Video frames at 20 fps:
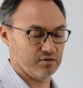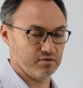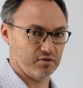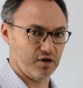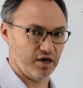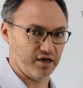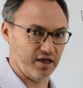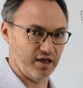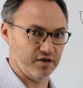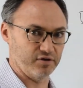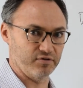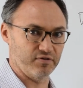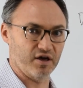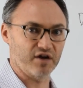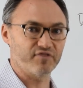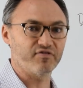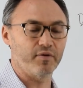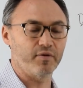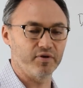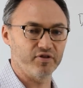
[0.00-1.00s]
I can't do that
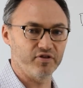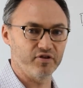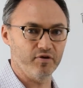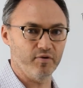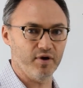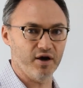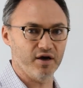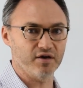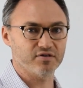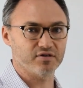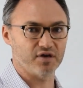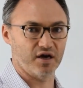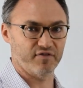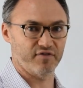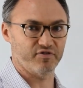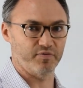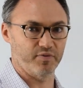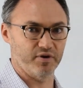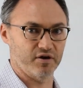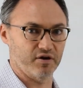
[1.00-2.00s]
if I'm in the US. I have
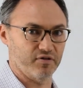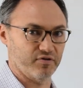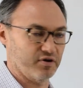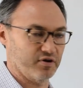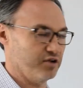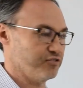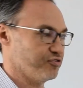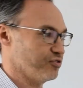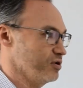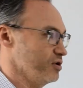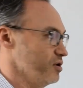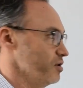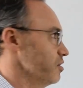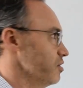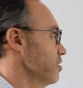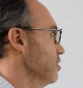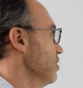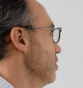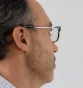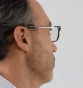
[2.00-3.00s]
to be in another country,
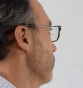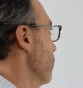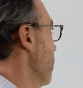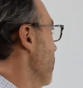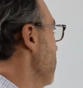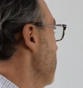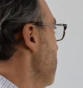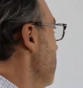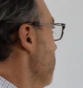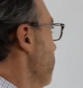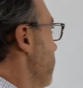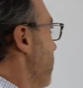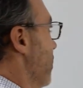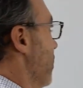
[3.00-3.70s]
right? But I